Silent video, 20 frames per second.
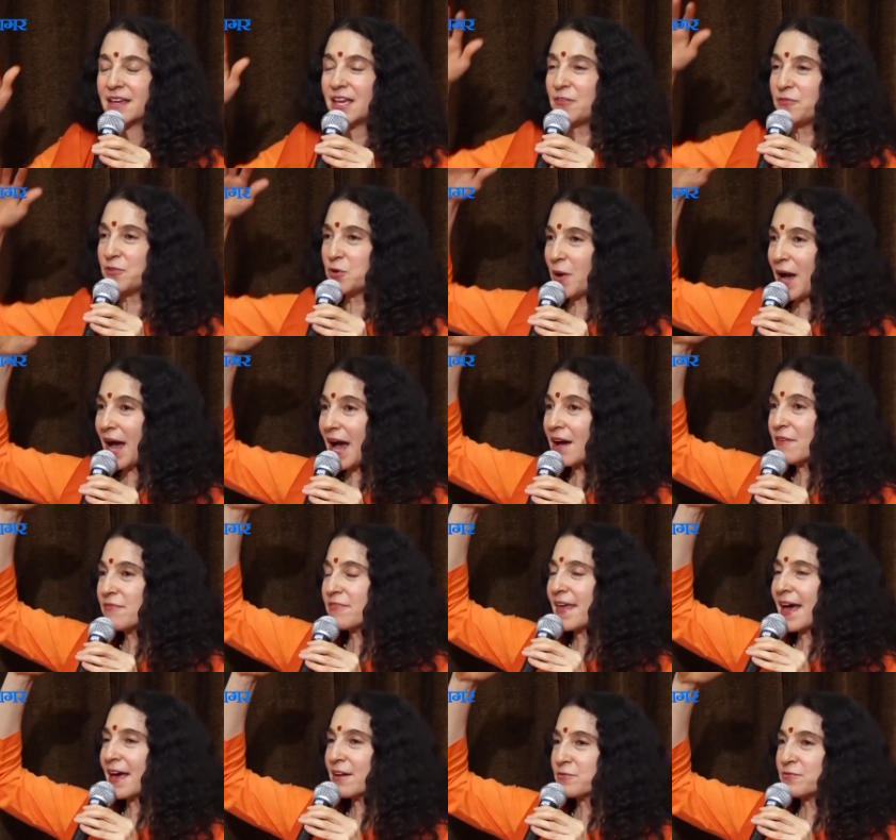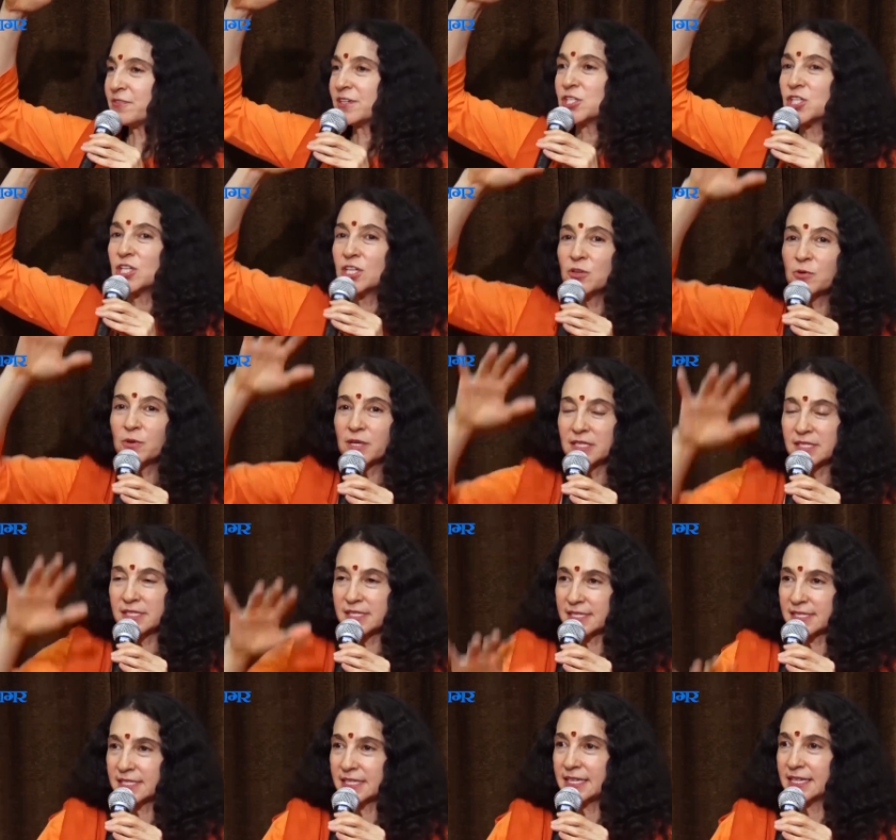If you have that vision, you can
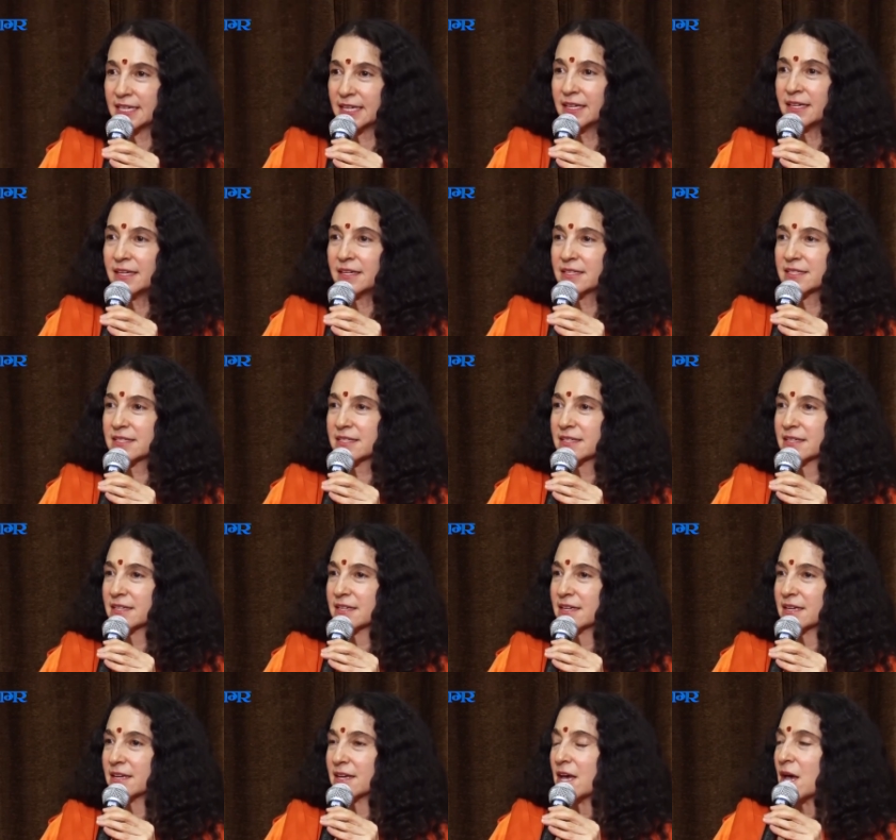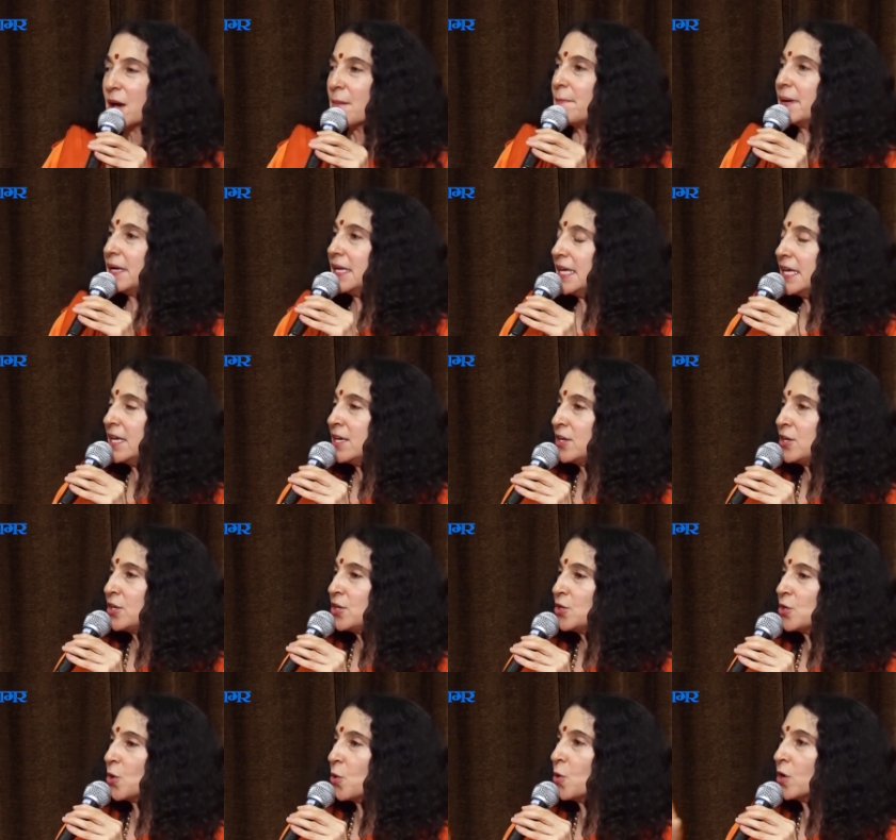see it. But in
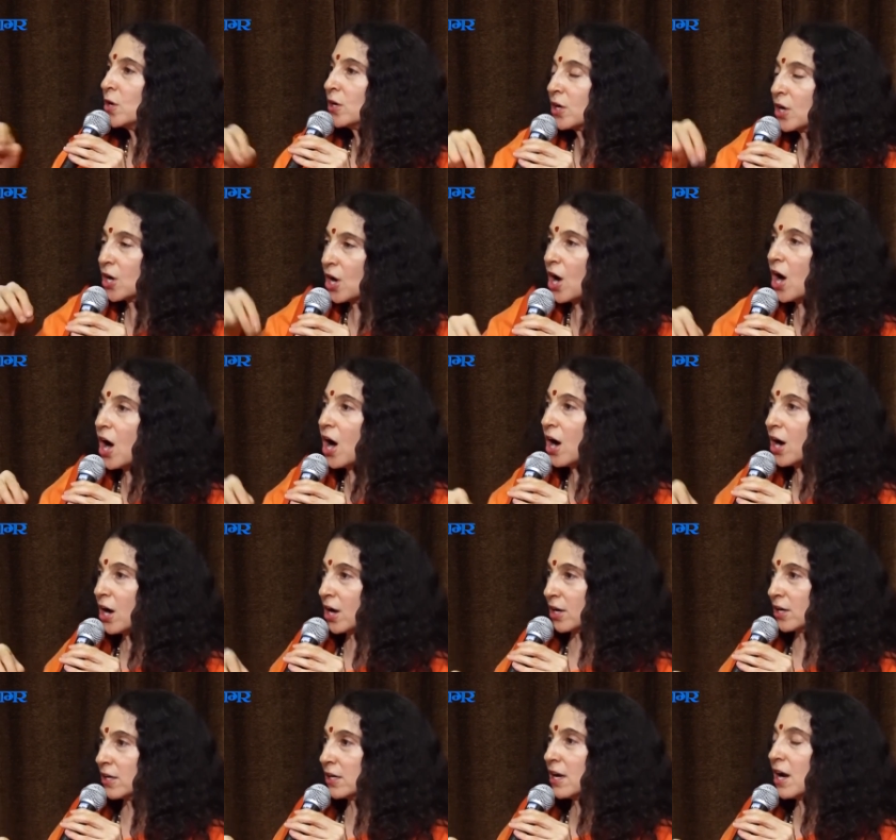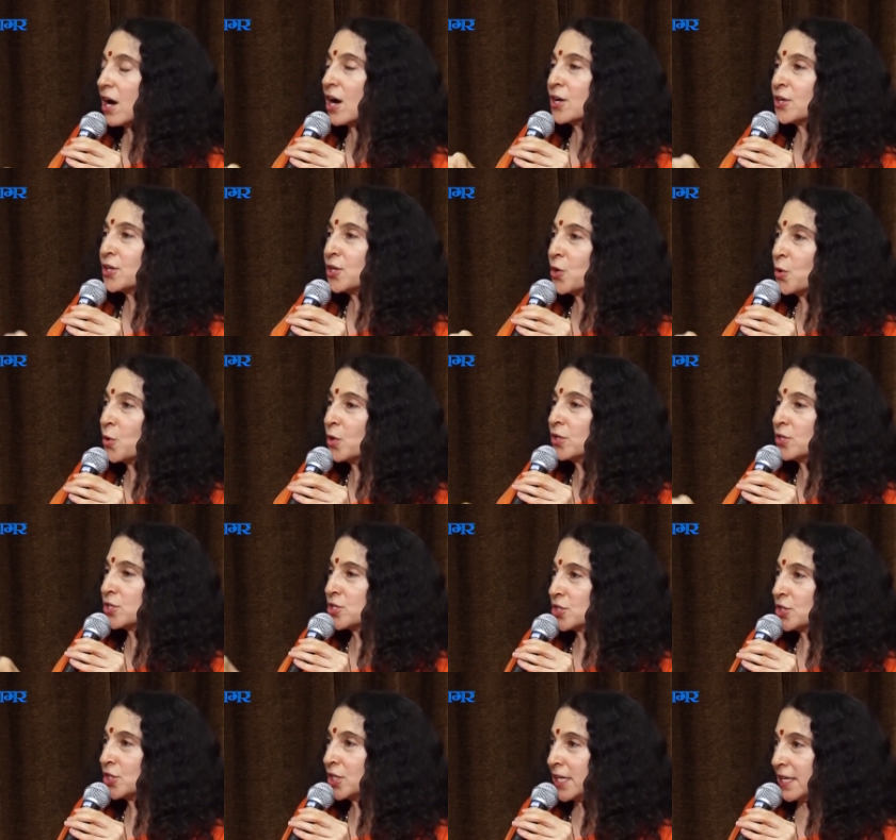your car, on your
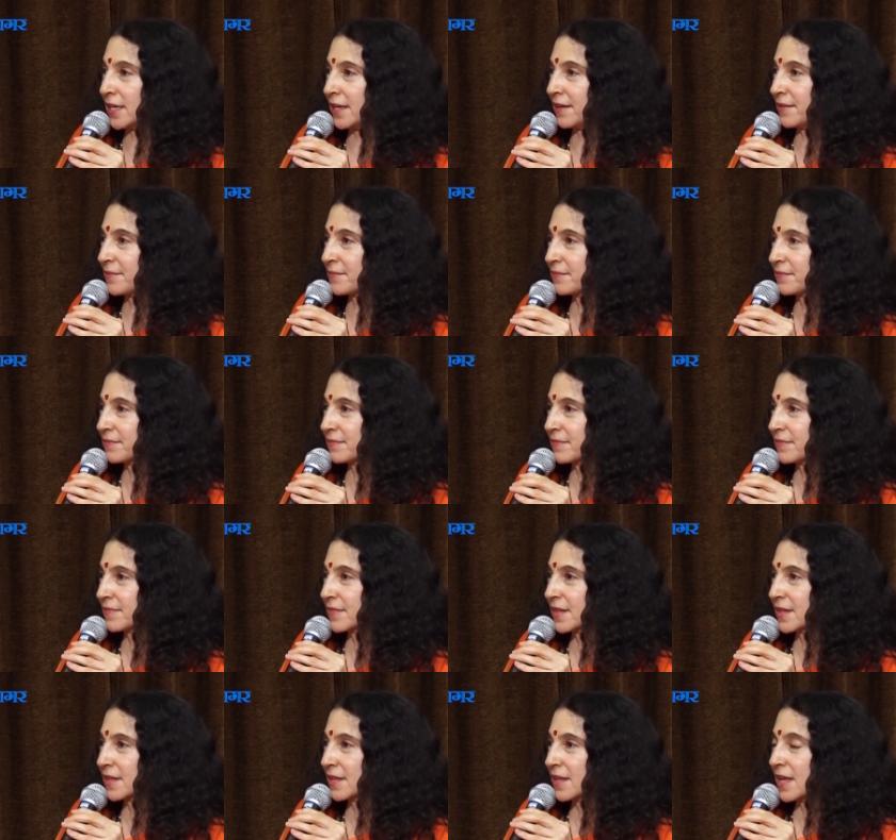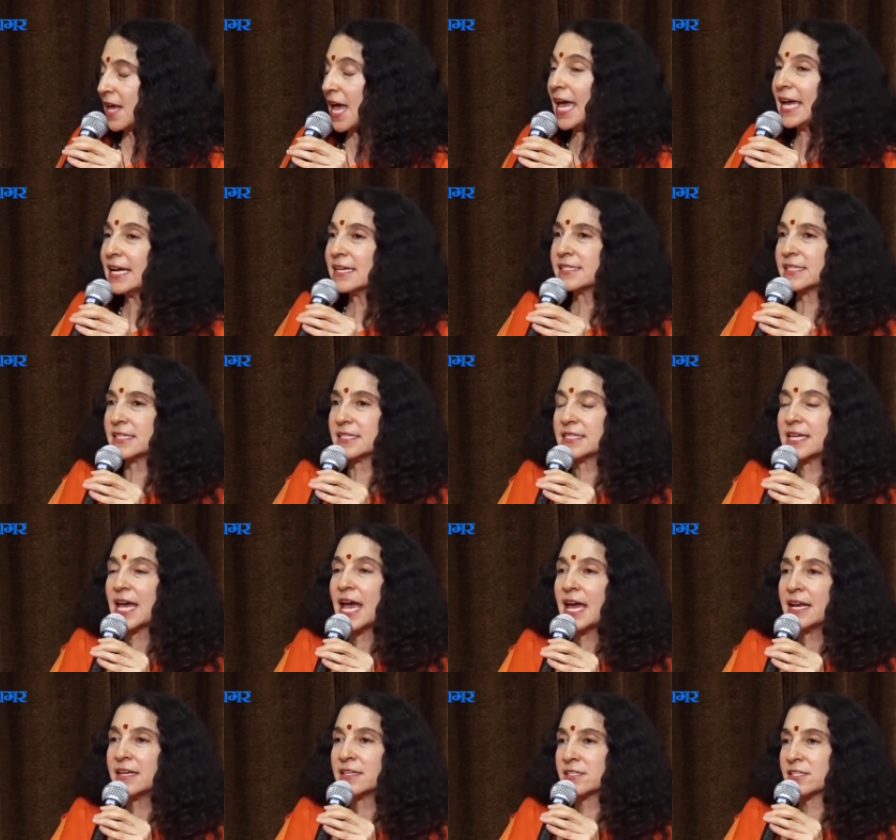journey, exit
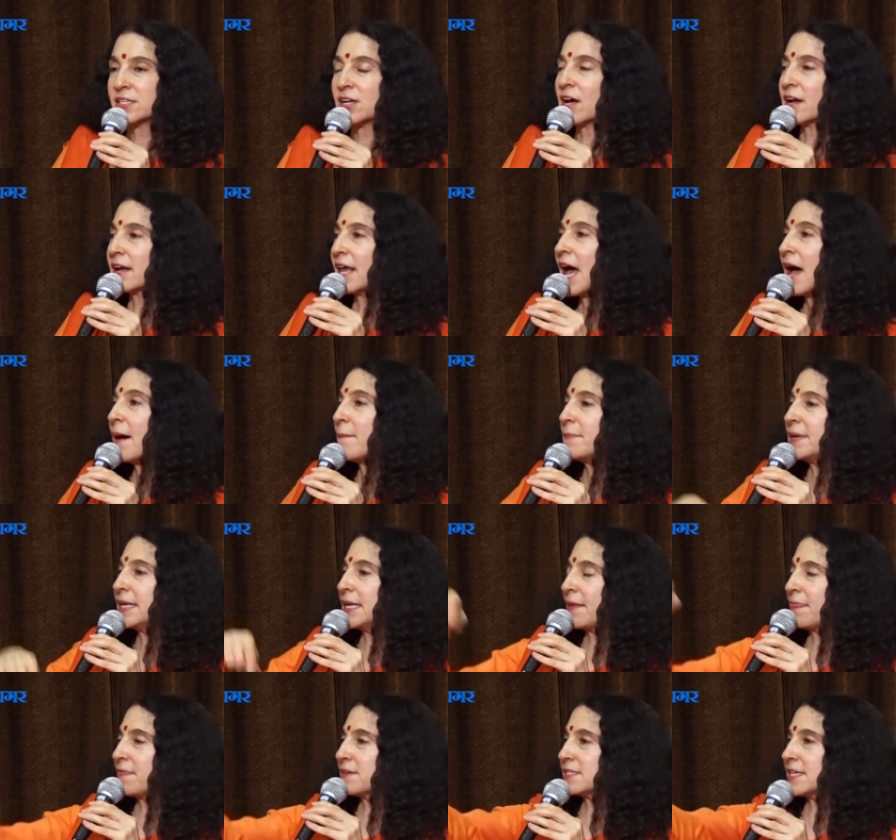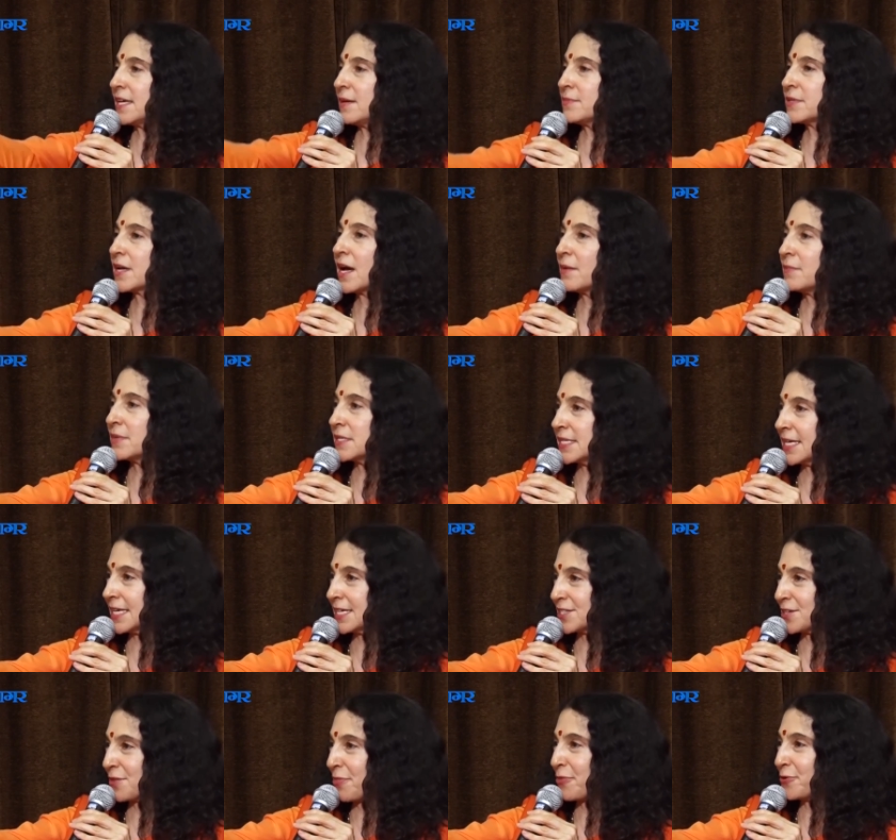10 is not happening at the same time as
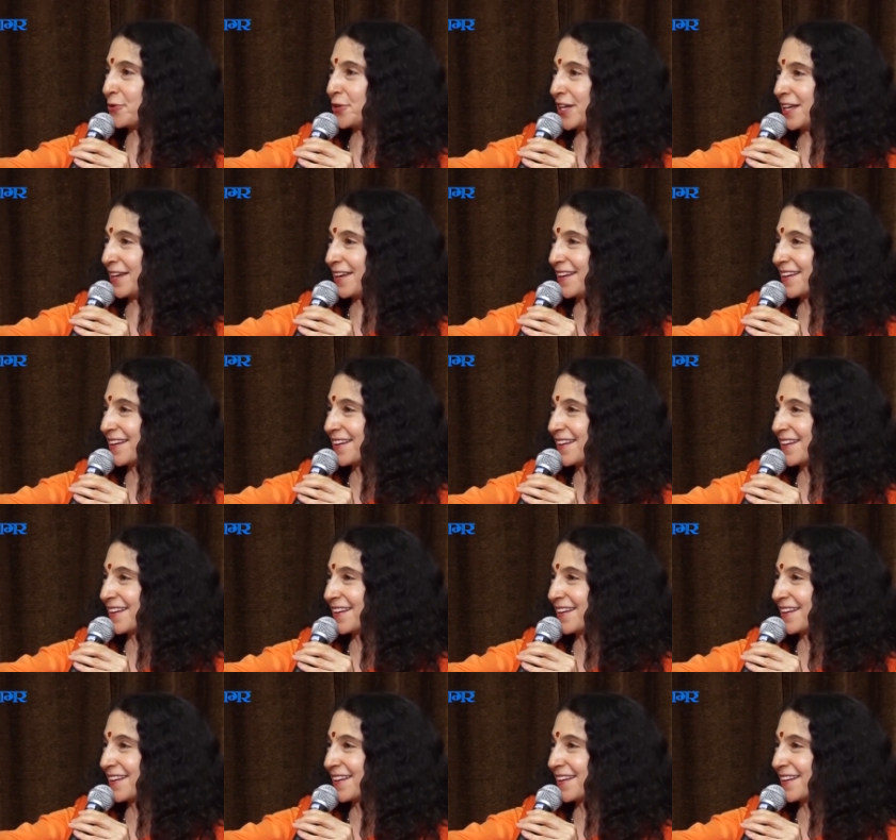exit 30.